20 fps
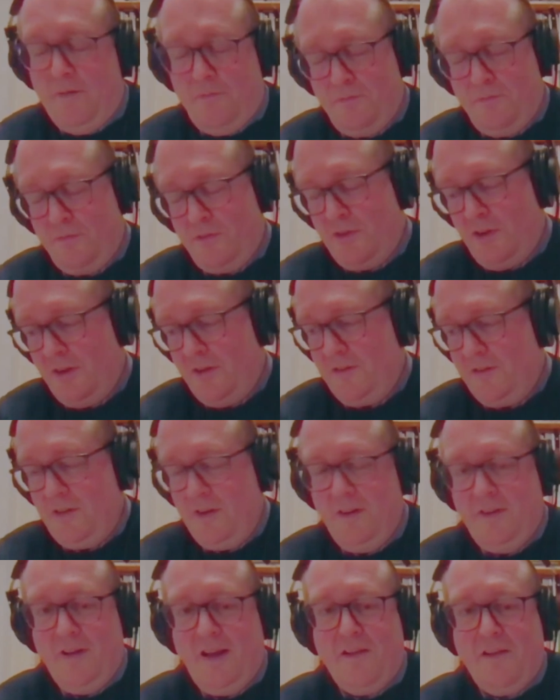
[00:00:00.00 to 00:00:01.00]

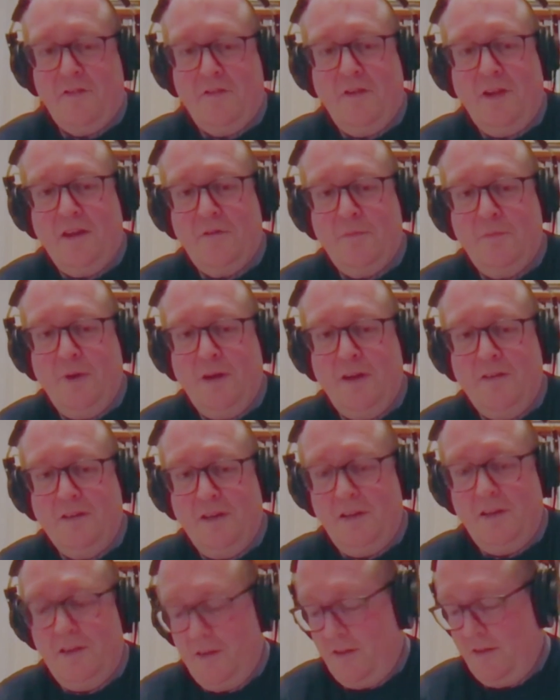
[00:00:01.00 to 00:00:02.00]
So that's
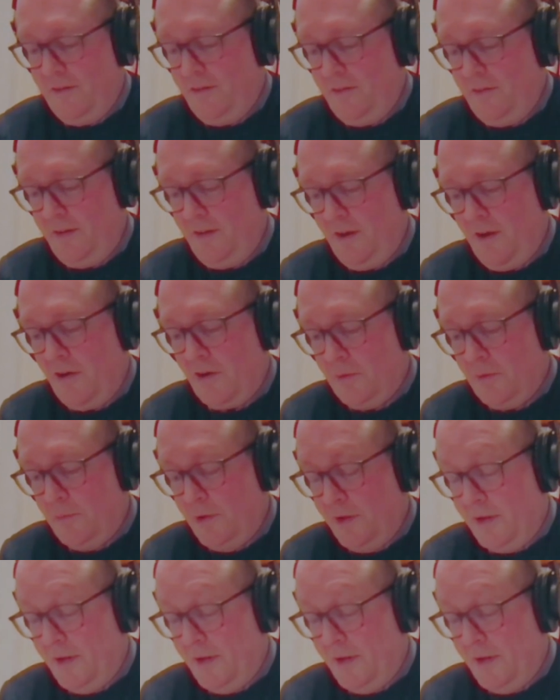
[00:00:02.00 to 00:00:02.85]
basically the argument